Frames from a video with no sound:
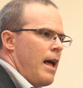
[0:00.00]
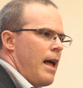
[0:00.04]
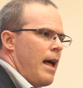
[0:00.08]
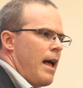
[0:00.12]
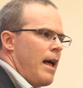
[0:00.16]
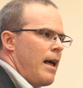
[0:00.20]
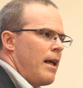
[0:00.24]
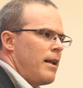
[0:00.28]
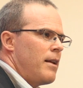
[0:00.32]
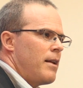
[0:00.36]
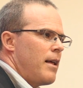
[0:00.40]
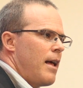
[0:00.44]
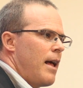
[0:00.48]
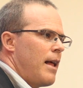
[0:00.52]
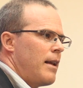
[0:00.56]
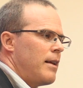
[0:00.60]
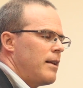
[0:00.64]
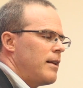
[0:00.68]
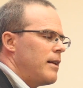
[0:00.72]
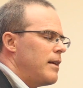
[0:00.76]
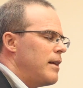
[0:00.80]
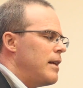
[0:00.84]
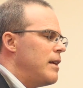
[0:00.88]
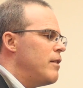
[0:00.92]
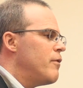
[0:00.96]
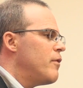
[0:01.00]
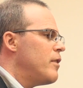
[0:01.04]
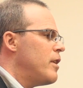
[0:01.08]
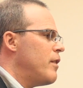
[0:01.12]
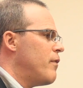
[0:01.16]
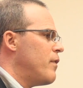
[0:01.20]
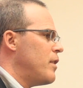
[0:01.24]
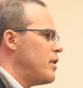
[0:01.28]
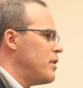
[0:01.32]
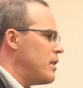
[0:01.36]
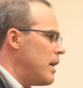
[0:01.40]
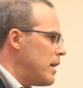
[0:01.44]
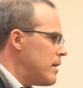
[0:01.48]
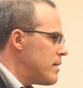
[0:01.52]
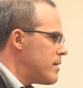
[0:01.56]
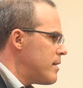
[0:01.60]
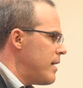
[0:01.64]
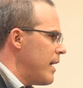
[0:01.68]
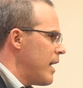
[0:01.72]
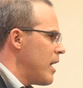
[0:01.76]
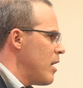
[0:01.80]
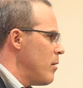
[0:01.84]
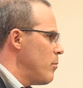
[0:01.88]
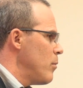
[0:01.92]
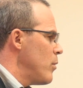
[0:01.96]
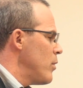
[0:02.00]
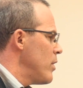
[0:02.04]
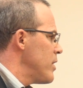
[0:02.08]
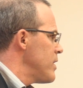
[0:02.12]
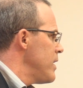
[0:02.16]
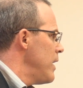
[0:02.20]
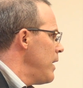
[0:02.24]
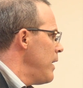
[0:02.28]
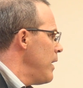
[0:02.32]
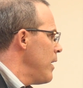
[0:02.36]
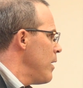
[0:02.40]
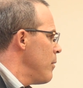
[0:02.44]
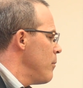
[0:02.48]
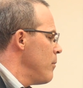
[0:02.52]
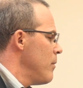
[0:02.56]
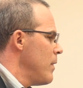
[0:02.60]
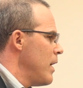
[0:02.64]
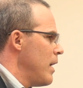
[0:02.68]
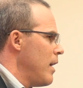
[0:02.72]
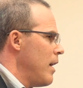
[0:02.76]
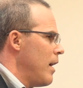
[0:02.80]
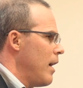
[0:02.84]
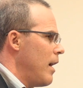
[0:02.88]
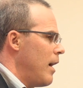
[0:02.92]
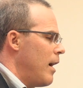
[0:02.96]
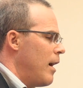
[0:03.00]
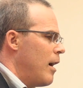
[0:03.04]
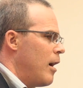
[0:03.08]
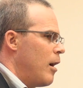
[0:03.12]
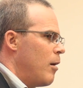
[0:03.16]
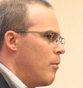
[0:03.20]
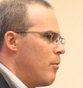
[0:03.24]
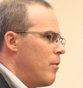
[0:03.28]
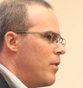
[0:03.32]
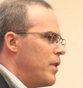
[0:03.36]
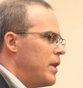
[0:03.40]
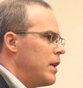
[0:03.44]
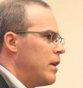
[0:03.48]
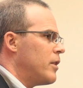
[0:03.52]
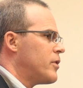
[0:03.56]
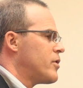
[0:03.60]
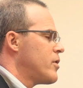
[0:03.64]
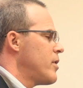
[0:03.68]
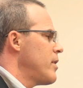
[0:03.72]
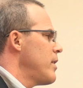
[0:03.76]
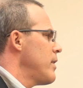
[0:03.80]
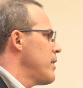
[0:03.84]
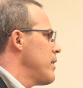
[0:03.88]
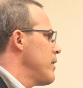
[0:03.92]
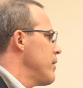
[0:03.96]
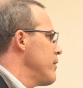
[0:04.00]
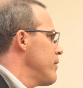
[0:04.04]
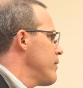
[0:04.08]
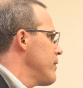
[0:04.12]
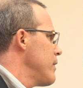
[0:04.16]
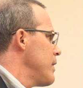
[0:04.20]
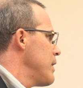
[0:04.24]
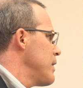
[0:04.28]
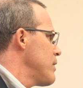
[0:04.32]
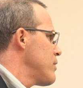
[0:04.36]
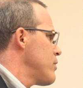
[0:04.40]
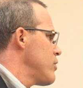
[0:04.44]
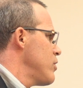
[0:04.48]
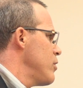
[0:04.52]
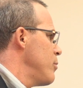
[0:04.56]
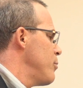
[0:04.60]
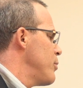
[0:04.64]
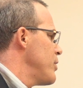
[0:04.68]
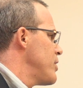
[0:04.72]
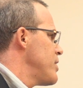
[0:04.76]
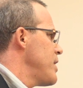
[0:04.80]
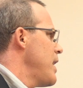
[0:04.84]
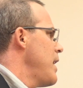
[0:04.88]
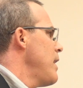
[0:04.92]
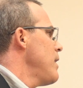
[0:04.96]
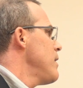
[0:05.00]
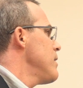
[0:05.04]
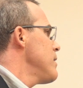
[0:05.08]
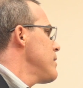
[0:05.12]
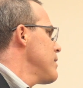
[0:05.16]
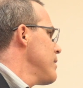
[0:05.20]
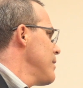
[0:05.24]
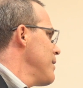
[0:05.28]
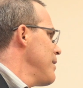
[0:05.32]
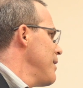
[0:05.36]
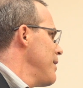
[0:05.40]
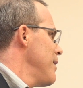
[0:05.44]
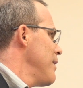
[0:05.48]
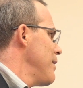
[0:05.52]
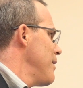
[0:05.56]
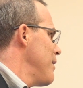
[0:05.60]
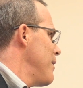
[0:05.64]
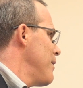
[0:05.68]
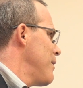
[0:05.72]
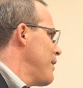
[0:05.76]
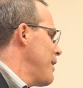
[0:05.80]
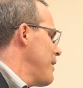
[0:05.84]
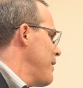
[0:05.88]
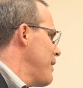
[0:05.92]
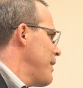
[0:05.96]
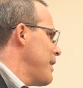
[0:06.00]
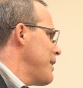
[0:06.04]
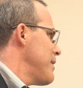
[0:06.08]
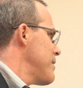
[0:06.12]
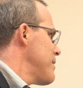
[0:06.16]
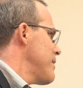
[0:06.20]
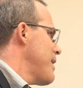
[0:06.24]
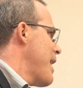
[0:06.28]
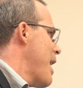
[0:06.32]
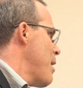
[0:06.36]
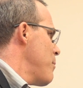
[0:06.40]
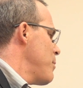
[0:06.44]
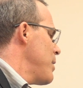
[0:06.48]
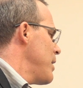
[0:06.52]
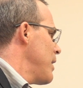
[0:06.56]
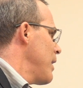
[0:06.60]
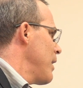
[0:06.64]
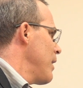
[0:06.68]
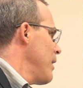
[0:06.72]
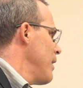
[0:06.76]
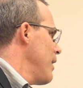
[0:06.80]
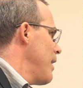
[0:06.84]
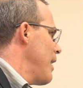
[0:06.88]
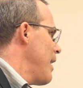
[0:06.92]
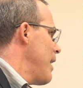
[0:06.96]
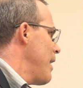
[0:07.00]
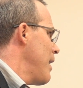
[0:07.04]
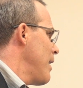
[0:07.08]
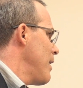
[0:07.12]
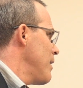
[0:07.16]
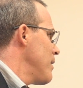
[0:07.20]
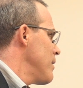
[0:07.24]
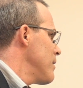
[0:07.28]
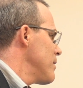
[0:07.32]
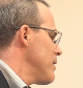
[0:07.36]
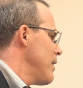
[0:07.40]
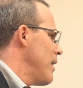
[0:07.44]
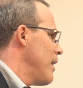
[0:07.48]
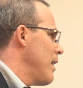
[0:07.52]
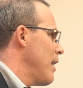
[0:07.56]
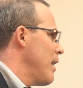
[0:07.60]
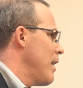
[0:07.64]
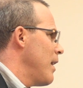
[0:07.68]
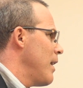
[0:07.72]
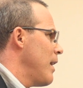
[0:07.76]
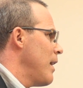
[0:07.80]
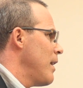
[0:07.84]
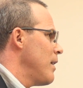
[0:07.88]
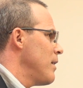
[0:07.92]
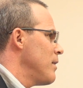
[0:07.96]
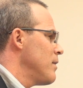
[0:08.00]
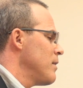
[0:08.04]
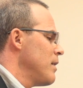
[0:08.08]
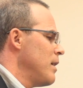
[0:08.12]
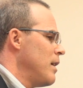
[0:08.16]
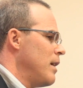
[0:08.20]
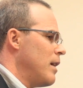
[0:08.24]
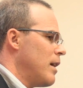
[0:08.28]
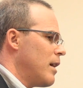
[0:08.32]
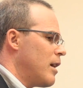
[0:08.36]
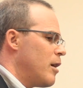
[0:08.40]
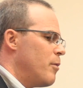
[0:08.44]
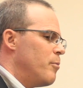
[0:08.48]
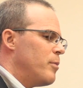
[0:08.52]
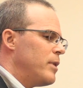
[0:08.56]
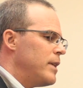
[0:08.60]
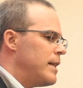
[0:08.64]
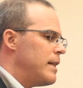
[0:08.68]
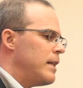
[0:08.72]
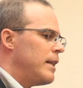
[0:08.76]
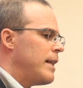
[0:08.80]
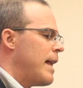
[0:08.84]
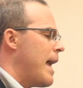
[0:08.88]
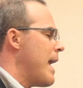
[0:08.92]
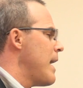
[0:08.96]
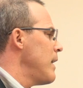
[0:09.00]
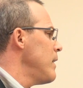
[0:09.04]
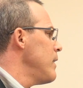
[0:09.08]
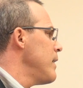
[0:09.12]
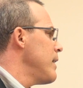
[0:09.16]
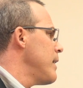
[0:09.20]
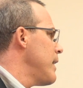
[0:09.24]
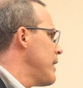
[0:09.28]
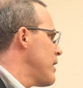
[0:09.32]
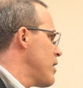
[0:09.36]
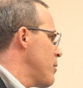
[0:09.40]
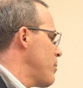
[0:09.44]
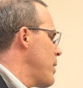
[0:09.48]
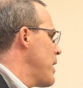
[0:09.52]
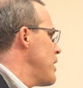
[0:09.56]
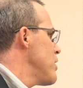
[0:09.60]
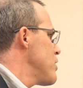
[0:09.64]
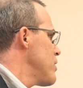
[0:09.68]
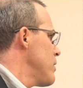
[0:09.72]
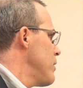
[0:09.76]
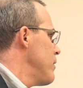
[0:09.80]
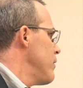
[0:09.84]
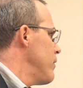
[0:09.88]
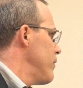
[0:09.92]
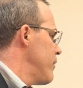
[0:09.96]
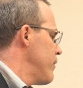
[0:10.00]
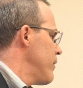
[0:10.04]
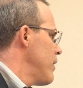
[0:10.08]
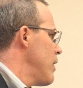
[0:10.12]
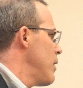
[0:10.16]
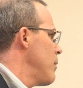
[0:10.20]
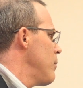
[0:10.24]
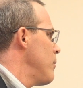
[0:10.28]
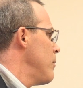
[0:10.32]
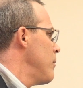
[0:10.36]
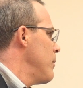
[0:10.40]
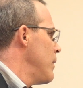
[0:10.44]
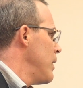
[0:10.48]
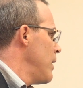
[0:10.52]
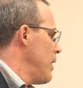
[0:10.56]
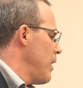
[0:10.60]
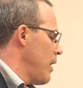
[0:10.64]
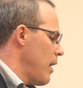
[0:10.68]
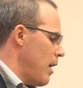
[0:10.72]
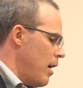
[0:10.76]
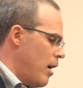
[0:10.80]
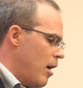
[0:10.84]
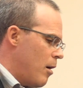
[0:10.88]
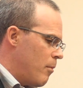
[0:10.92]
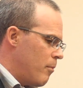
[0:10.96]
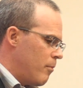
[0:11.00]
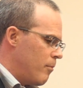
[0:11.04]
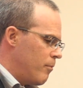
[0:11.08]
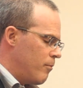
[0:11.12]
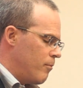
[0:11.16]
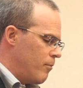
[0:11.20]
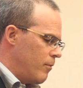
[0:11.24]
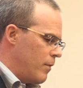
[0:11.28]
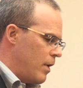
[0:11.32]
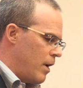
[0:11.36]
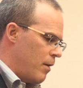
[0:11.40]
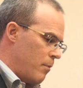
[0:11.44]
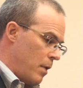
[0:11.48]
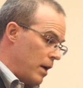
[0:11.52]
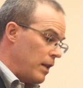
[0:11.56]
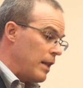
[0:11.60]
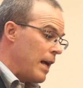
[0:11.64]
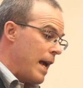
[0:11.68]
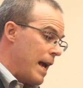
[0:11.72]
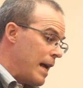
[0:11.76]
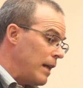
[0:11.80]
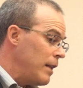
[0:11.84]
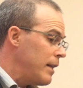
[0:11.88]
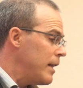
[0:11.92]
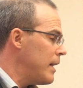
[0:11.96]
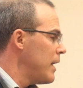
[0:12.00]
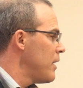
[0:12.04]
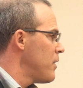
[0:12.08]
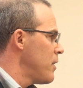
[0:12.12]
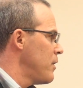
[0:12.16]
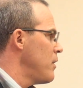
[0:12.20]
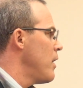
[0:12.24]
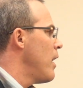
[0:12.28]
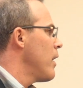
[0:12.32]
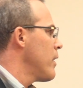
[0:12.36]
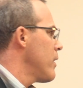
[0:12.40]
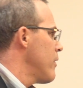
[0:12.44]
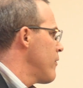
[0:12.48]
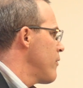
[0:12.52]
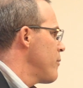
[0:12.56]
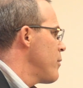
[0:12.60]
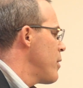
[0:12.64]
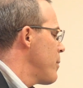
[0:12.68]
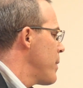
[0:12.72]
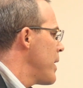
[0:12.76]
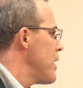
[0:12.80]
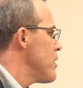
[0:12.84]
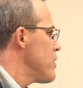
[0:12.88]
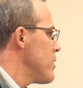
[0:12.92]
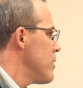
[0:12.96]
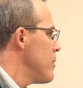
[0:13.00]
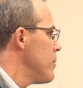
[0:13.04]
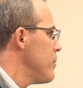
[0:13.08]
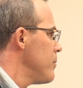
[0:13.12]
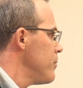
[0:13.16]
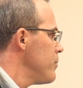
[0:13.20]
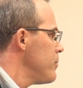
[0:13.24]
And even if it does take up more time, the alternative is to pretend that isn't happening and completely alienate the patient from alienate the doctor from the patient.